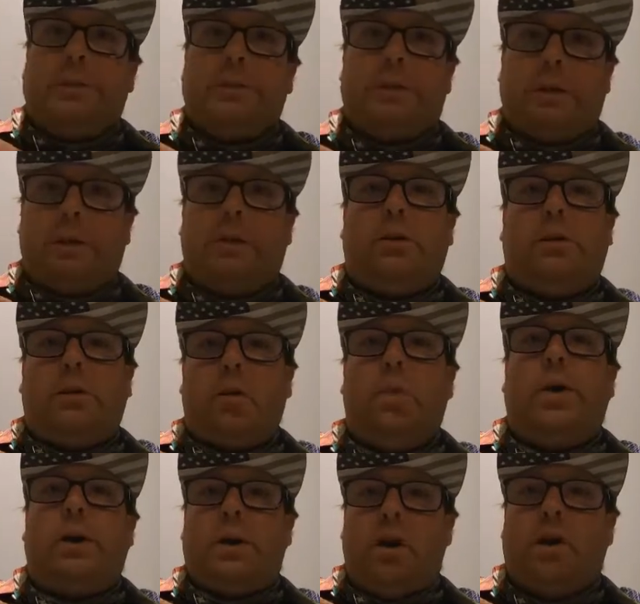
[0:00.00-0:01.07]
and
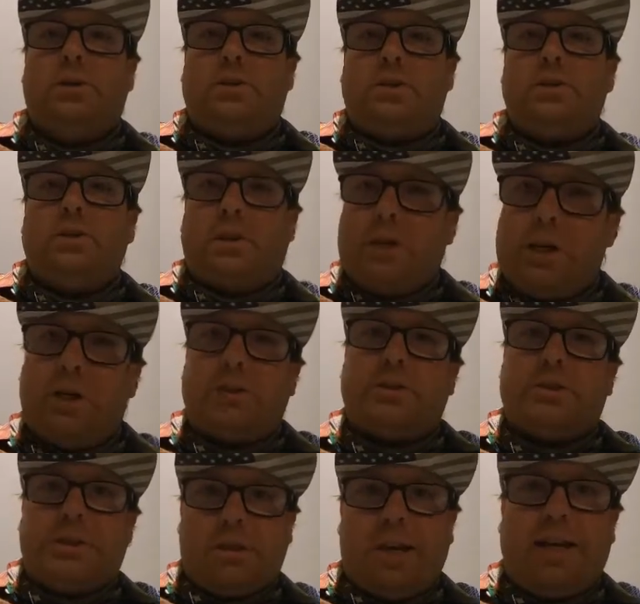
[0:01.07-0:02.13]
quit constantly
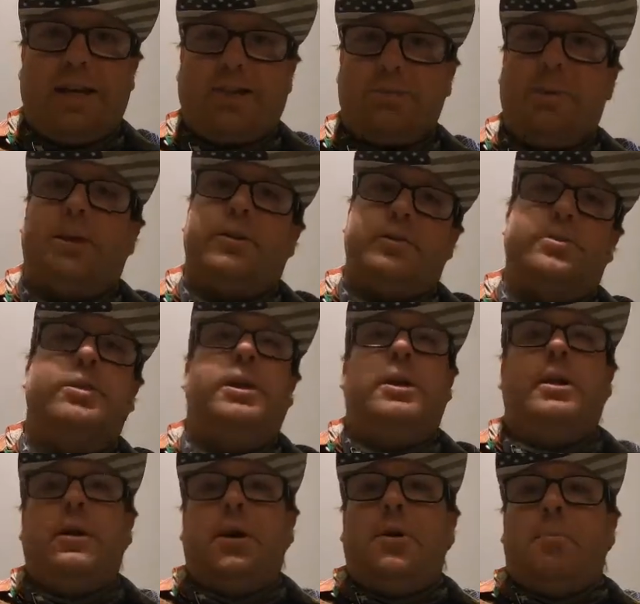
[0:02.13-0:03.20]
costing taxpayers
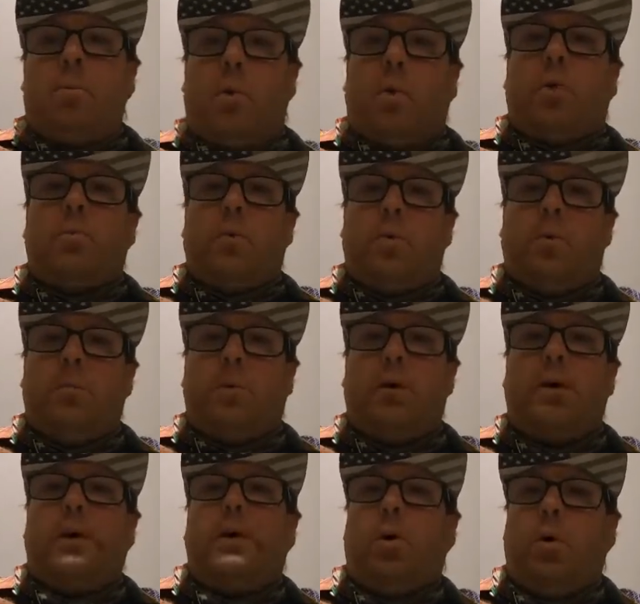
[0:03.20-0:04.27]
more and more
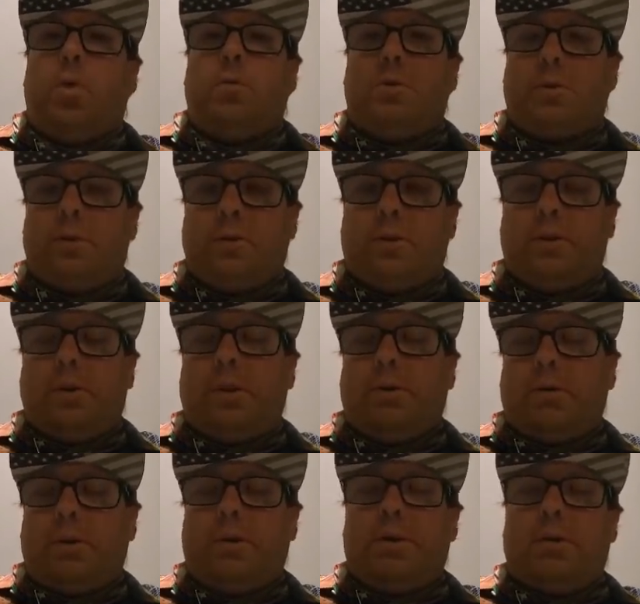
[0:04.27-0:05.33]
money over
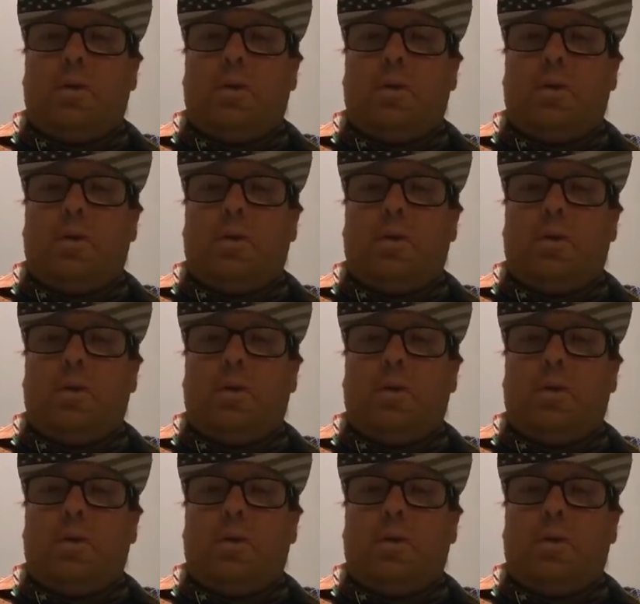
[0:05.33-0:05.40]
the